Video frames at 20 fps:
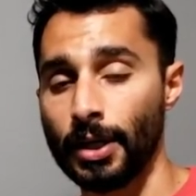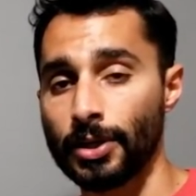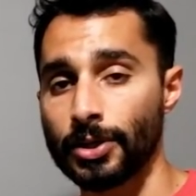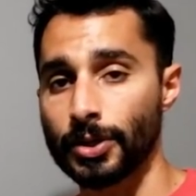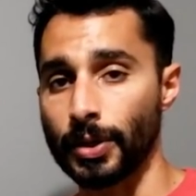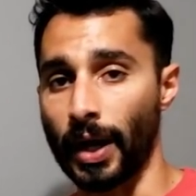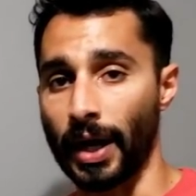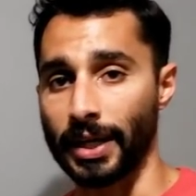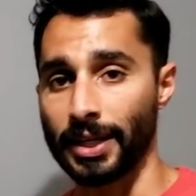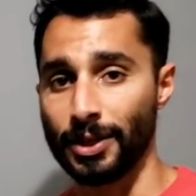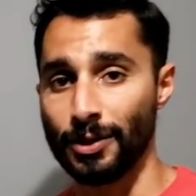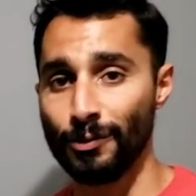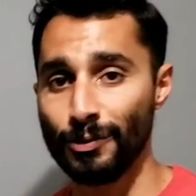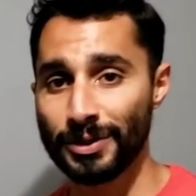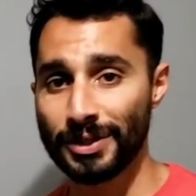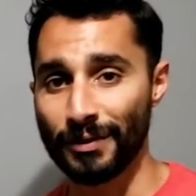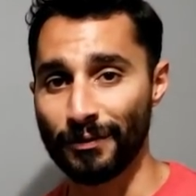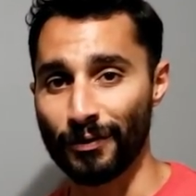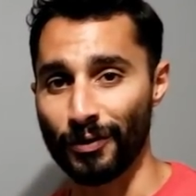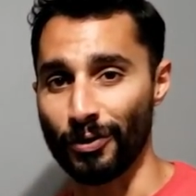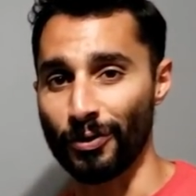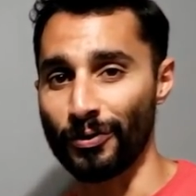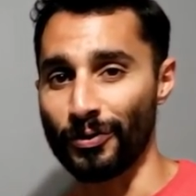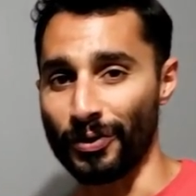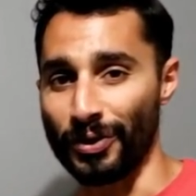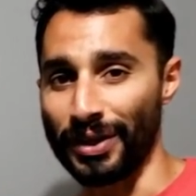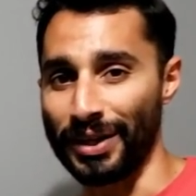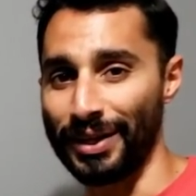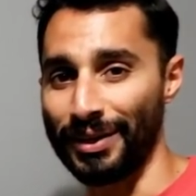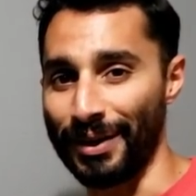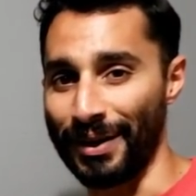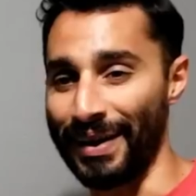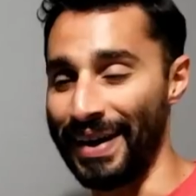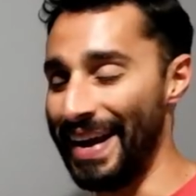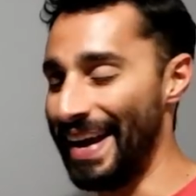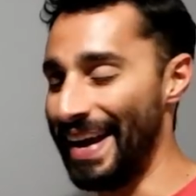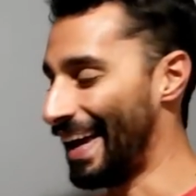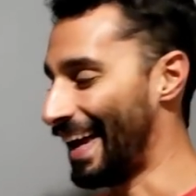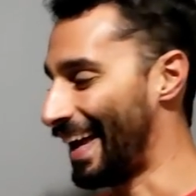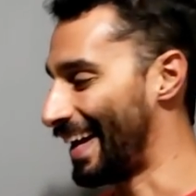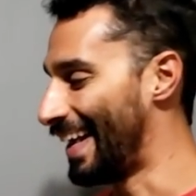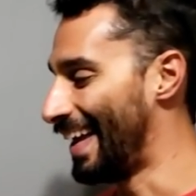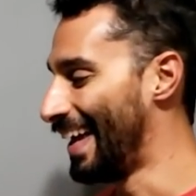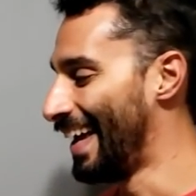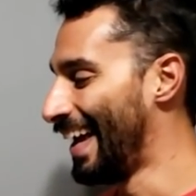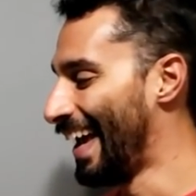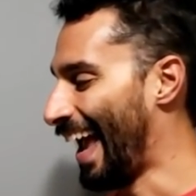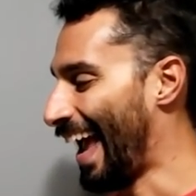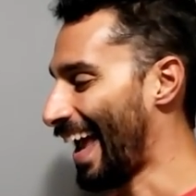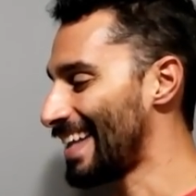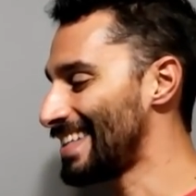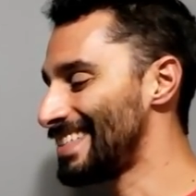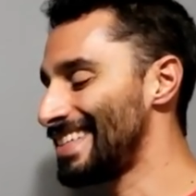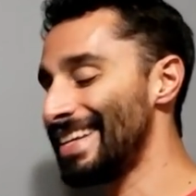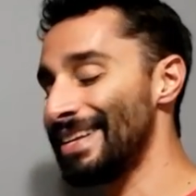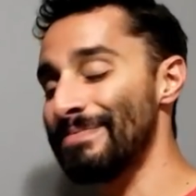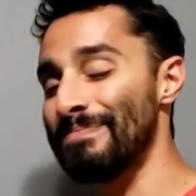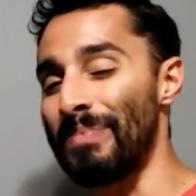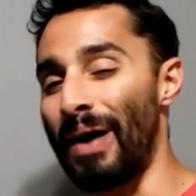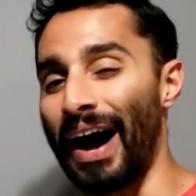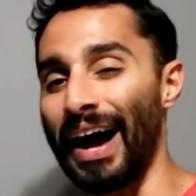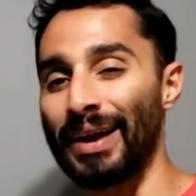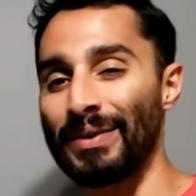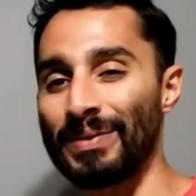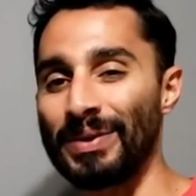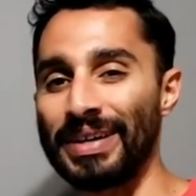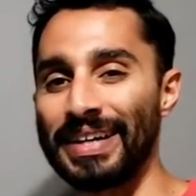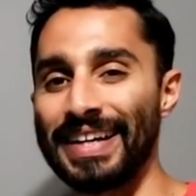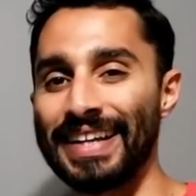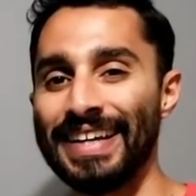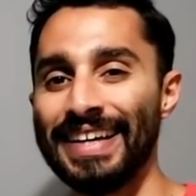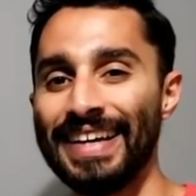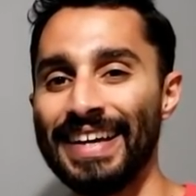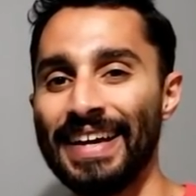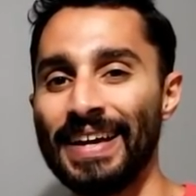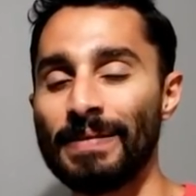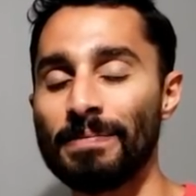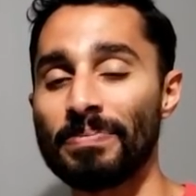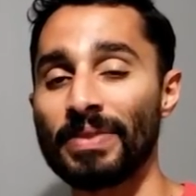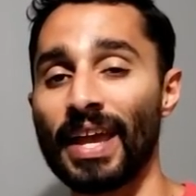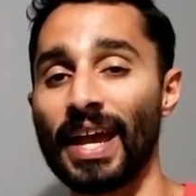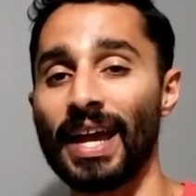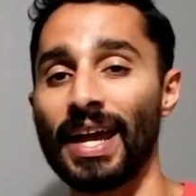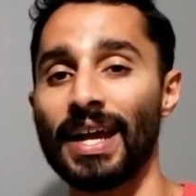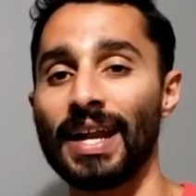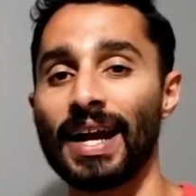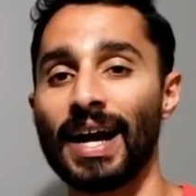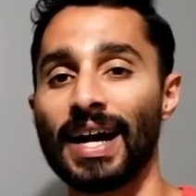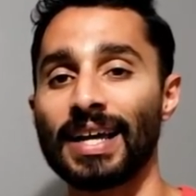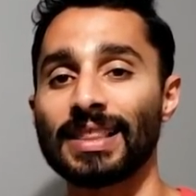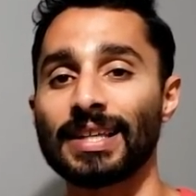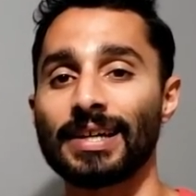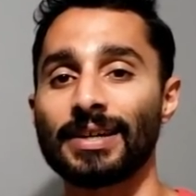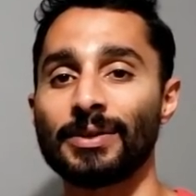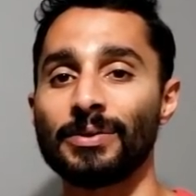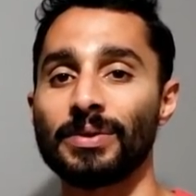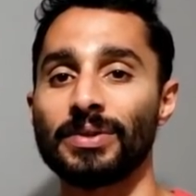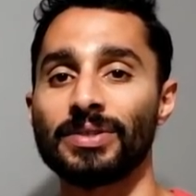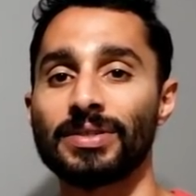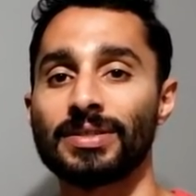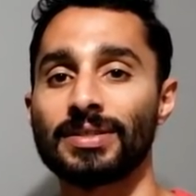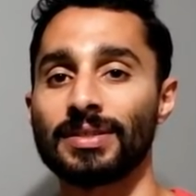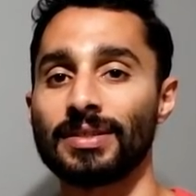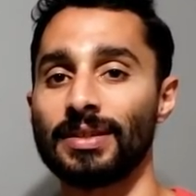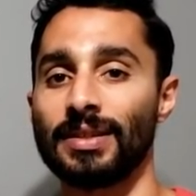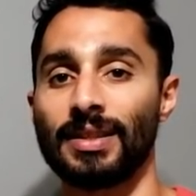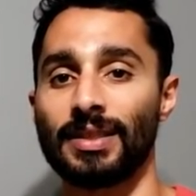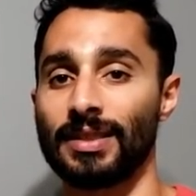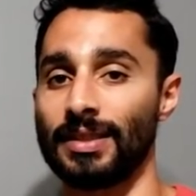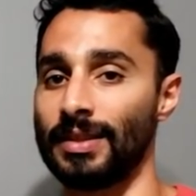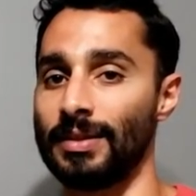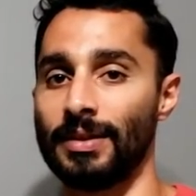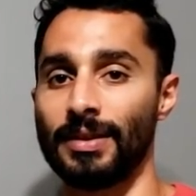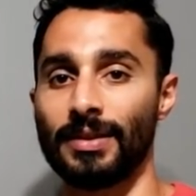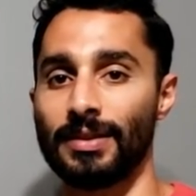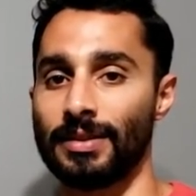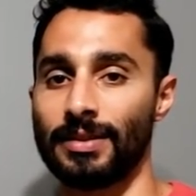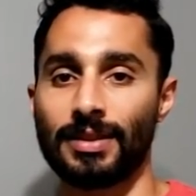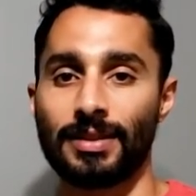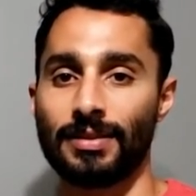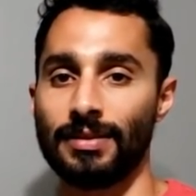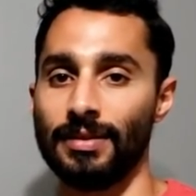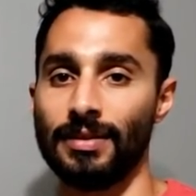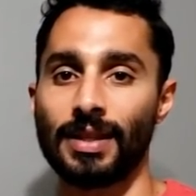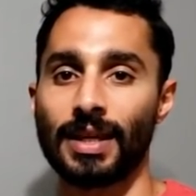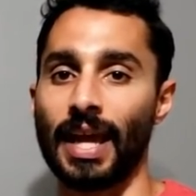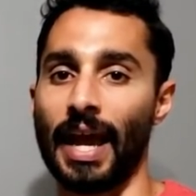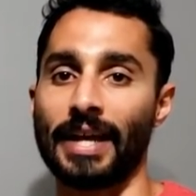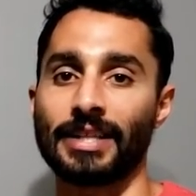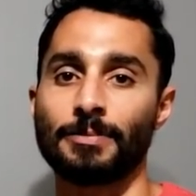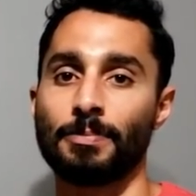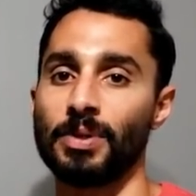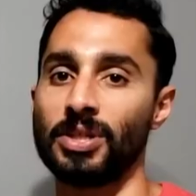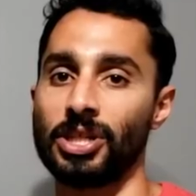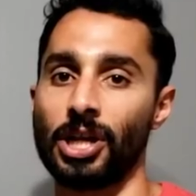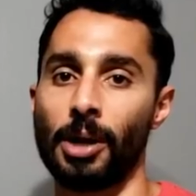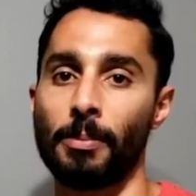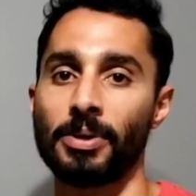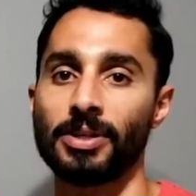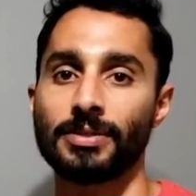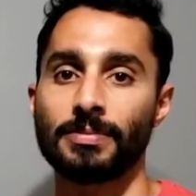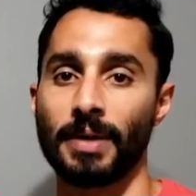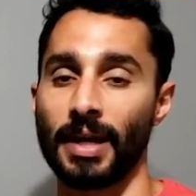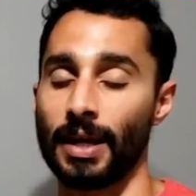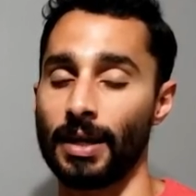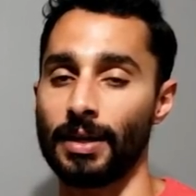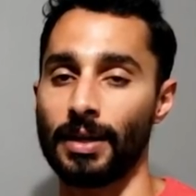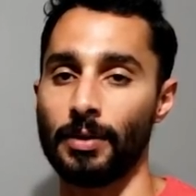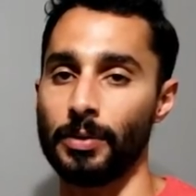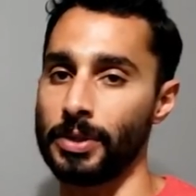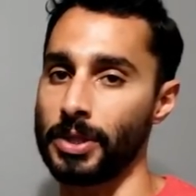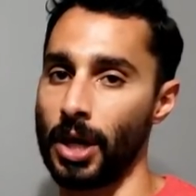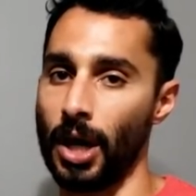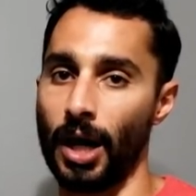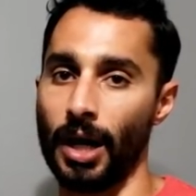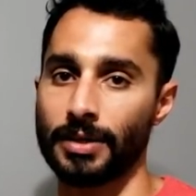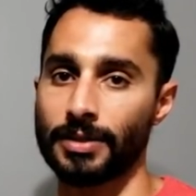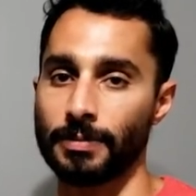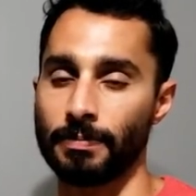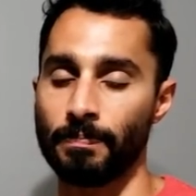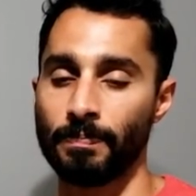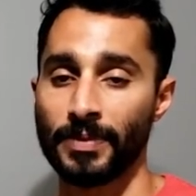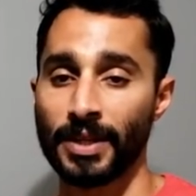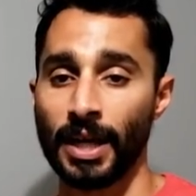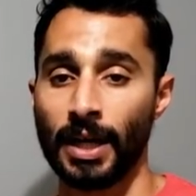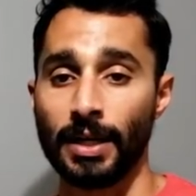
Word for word: So I used it for over a year and, and didn't buy one, and I thought it was the the cat's pajamas, man. It was awesome.